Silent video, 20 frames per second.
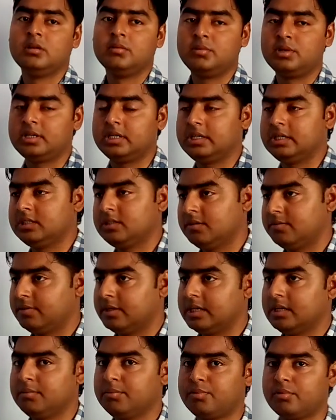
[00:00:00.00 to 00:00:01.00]
but it is a
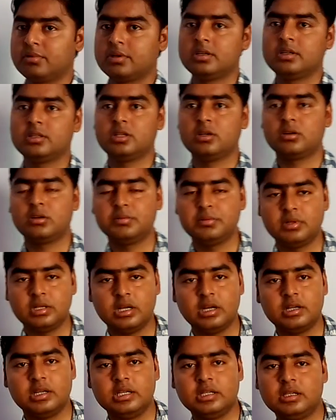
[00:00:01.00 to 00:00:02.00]
very important theorem
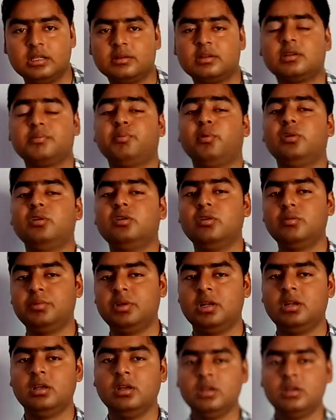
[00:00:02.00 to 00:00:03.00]
regarding
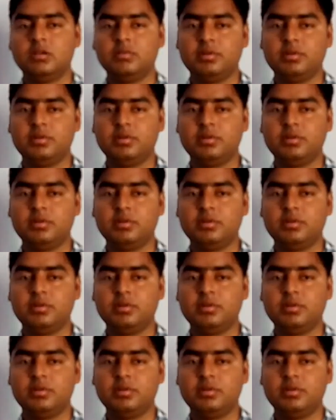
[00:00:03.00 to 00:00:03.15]
polynomial.